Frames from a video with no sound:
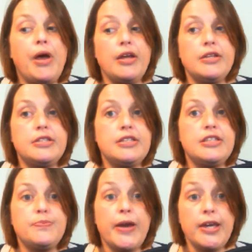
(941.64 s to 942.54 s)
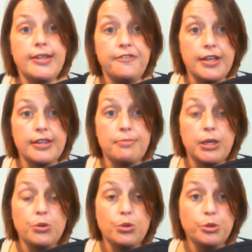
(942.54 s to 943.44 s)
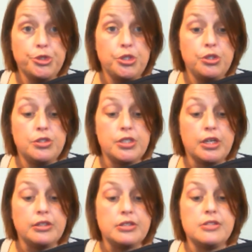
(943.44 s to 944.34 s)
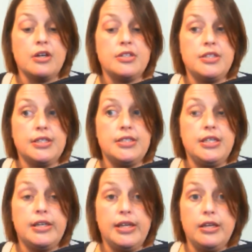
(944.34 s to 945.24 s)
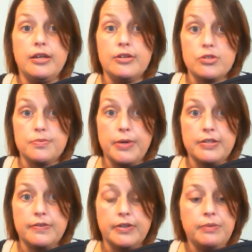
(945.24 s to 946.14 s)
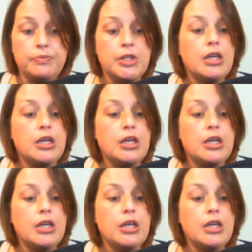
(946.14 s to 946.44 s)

But despite the fact that my older two sons are 16 and 8 years respectively,